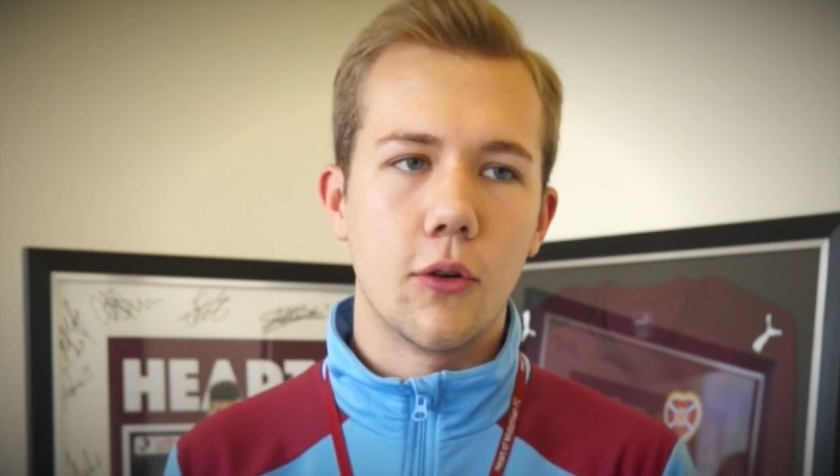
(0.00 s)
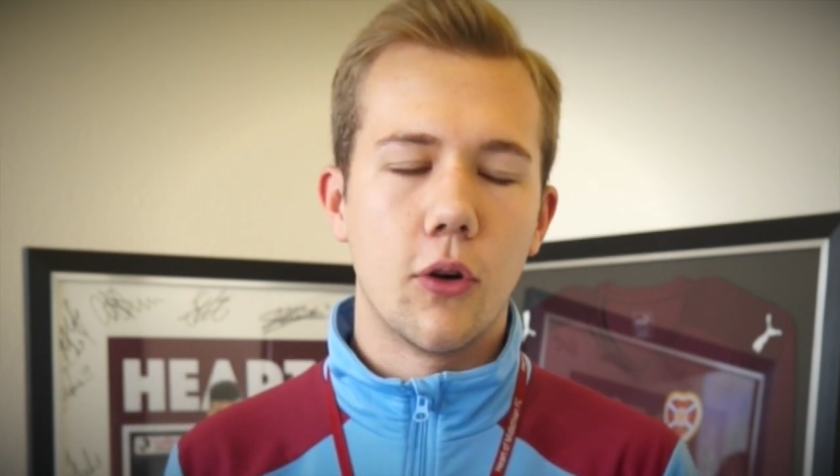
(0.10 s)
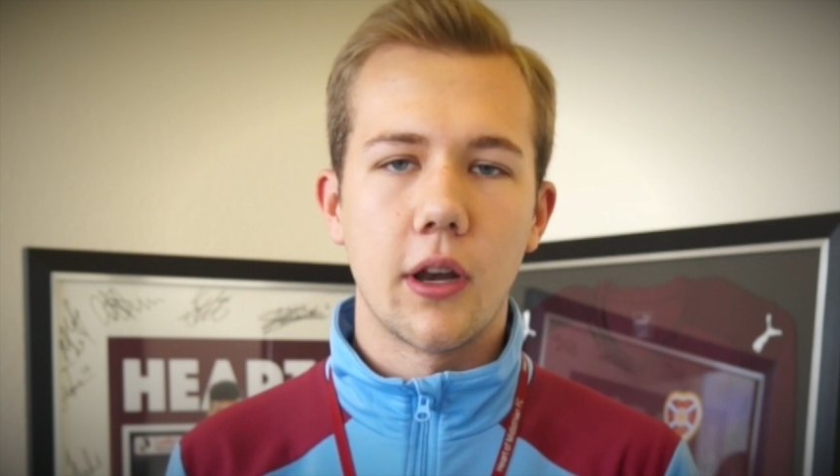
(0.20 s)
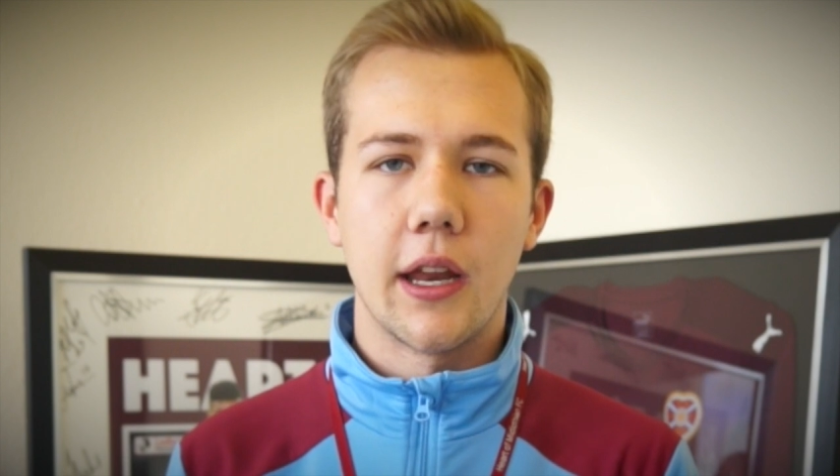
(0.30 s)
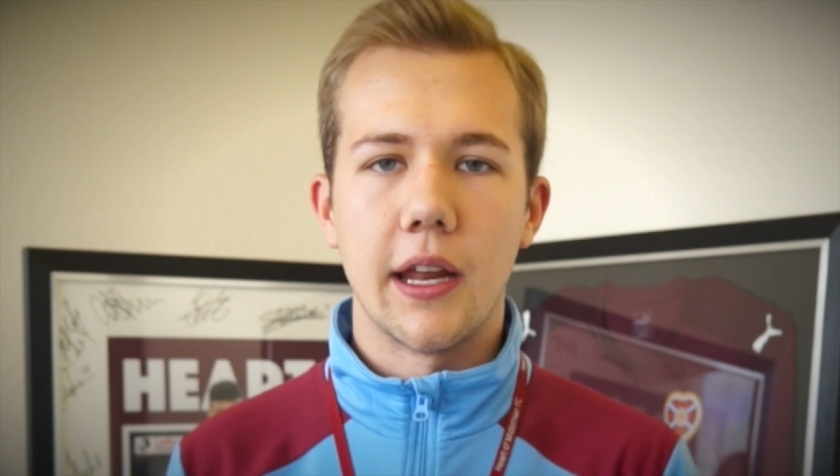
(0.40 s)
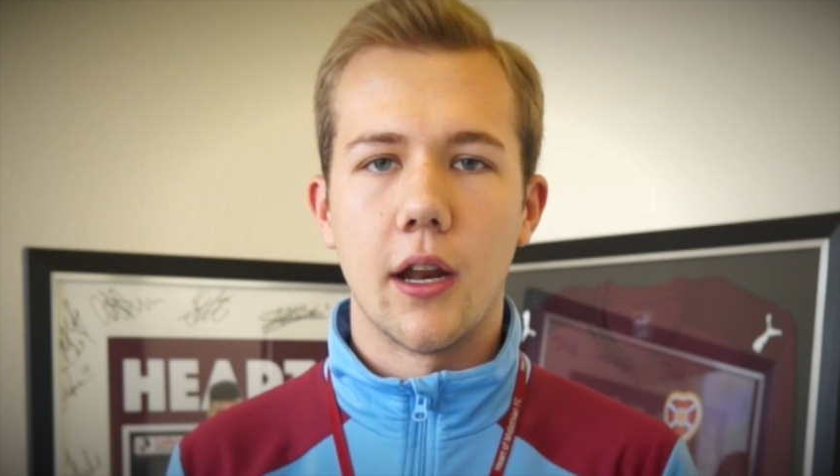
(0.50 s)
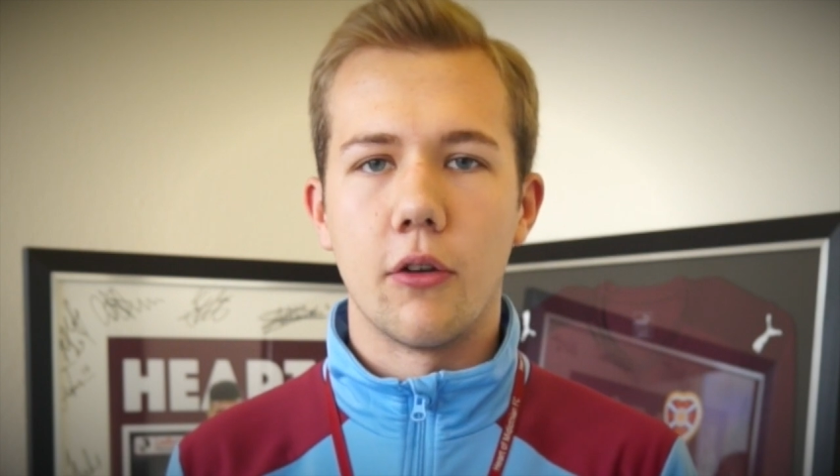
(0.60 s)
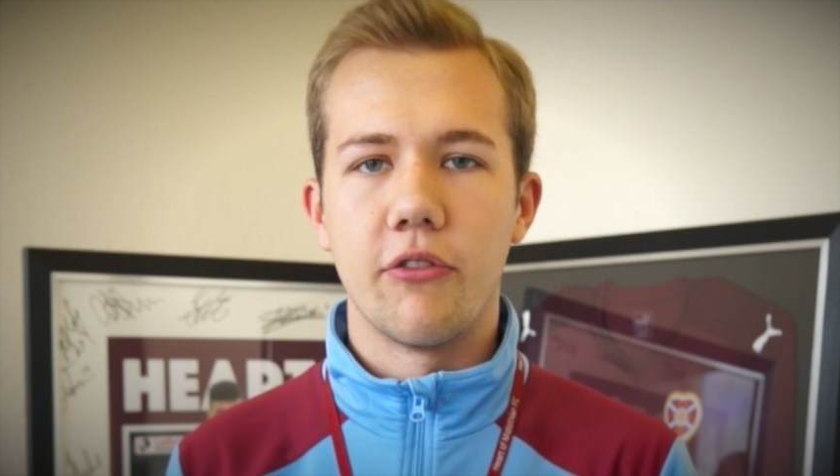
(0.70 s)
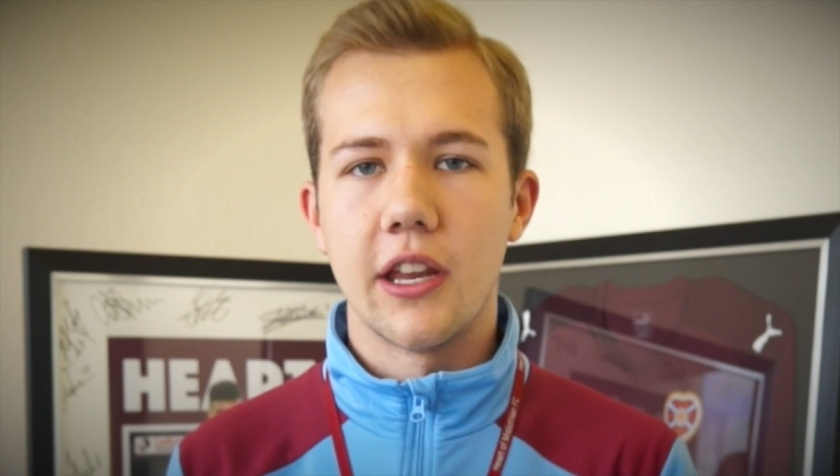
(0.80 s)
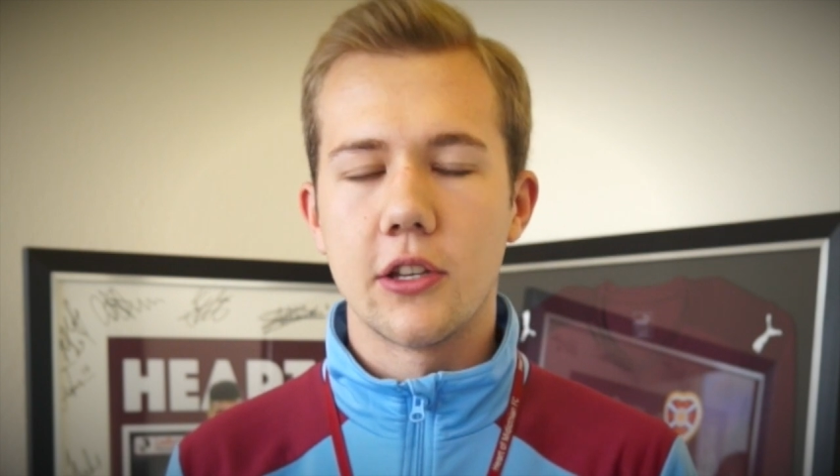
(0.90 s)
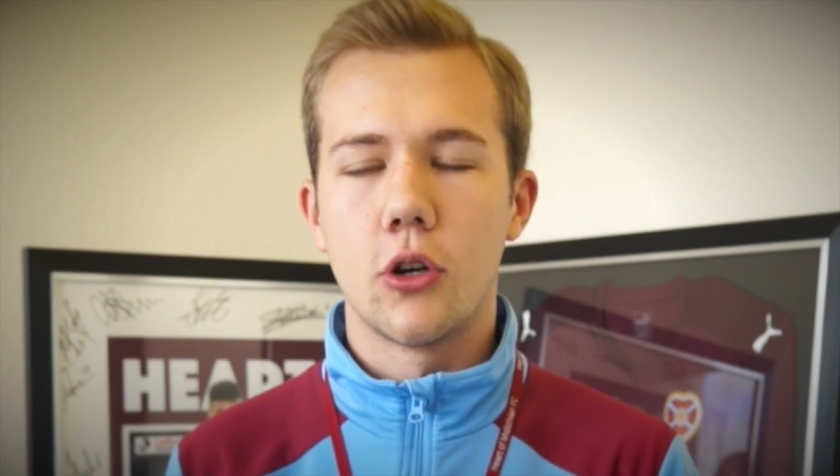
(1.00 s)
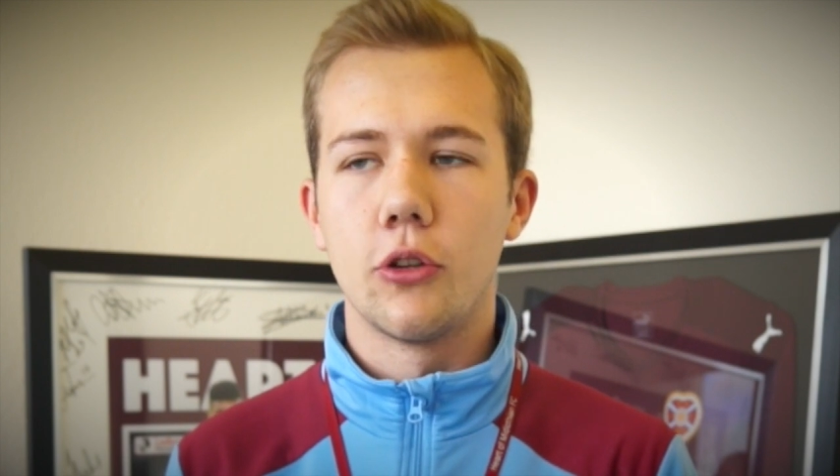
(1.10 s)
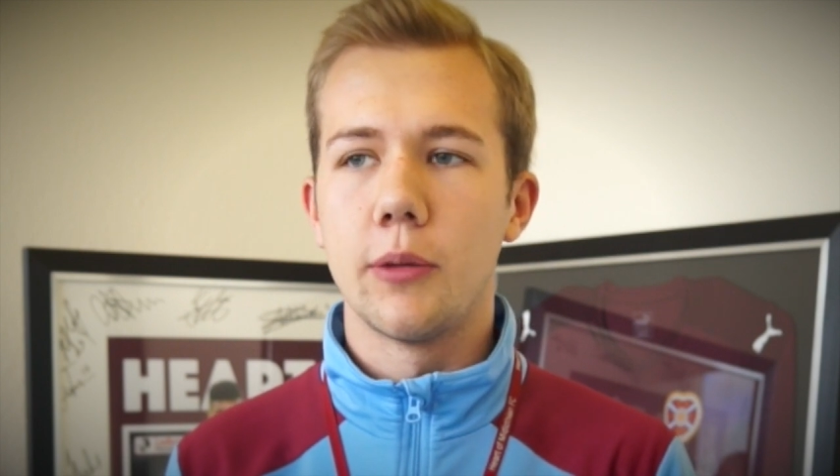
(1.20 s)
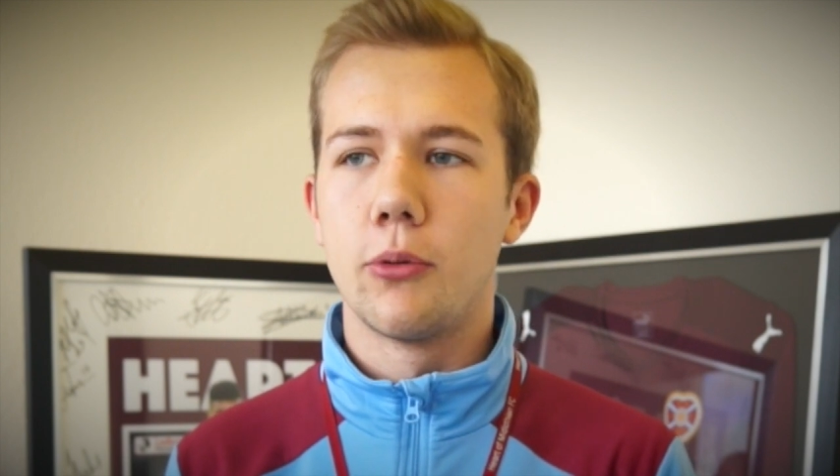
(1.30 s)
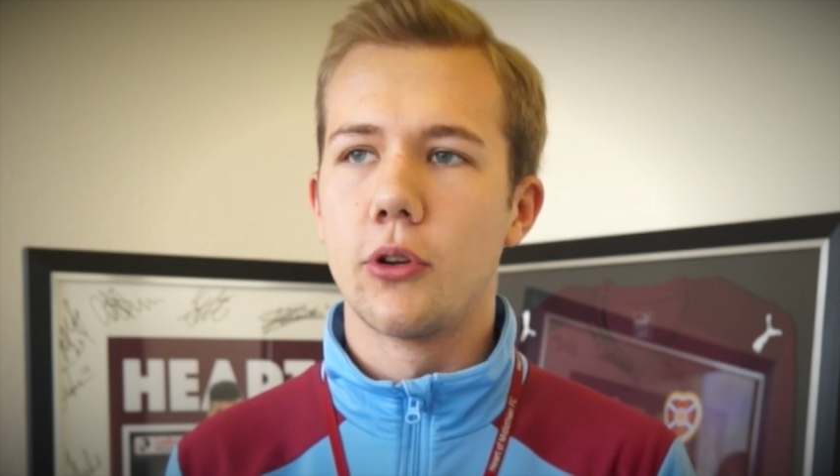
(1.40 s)
coordinating our various
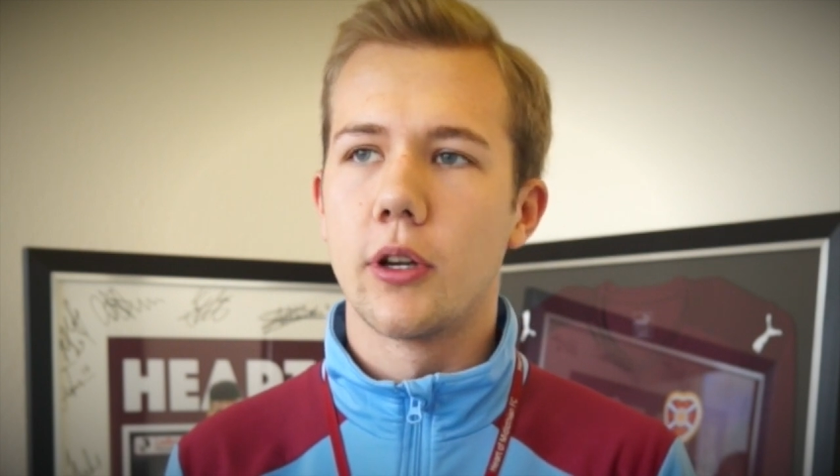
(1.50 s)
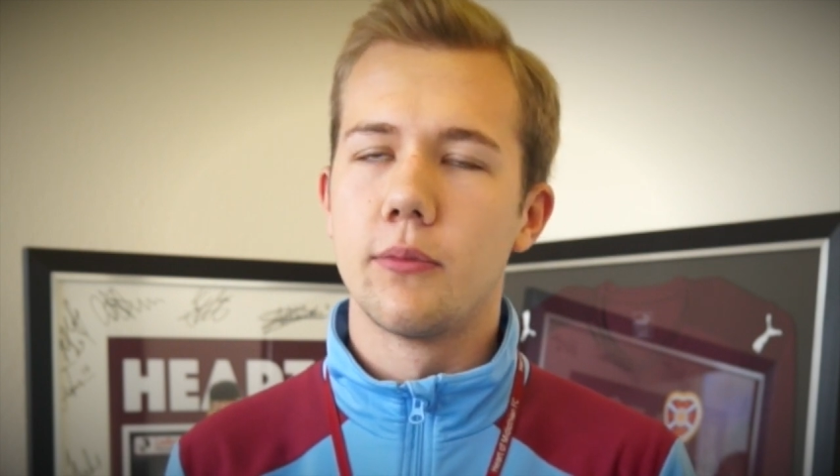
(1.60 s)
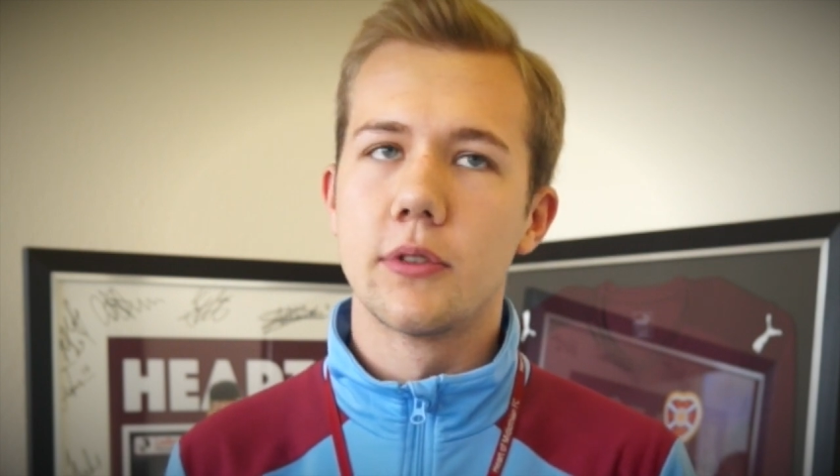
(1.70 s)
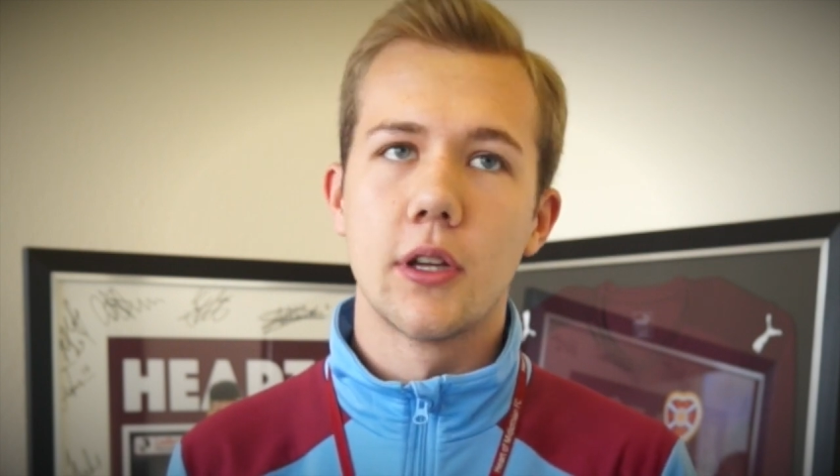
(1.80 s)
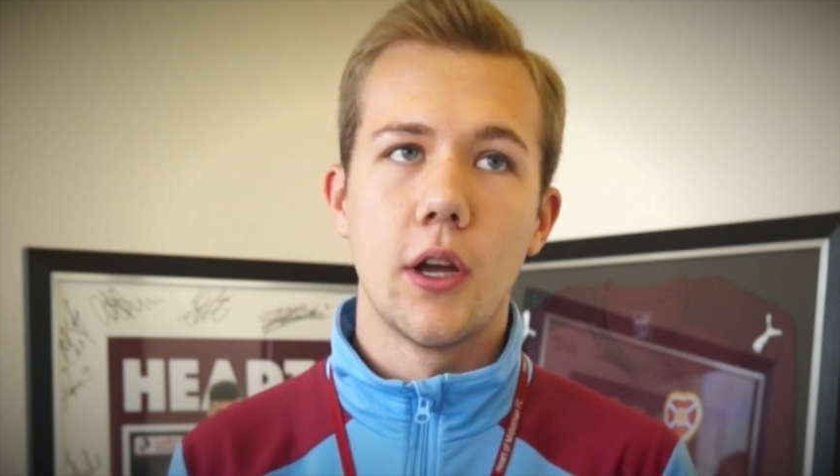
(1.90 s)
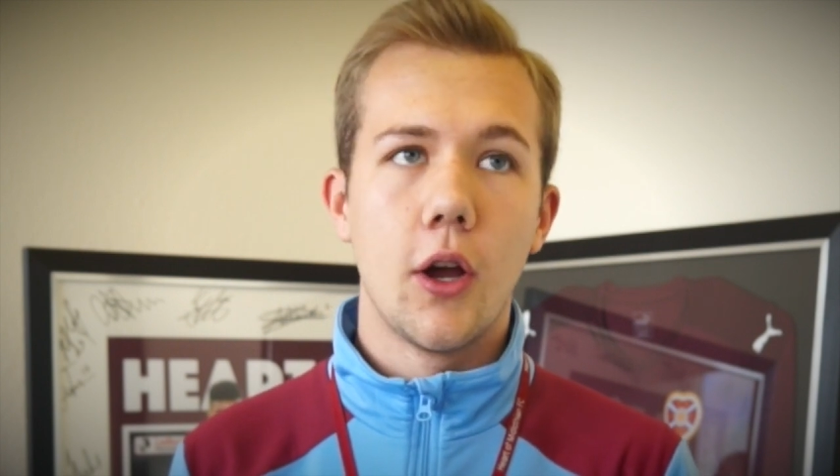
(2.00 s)
holiday programmes,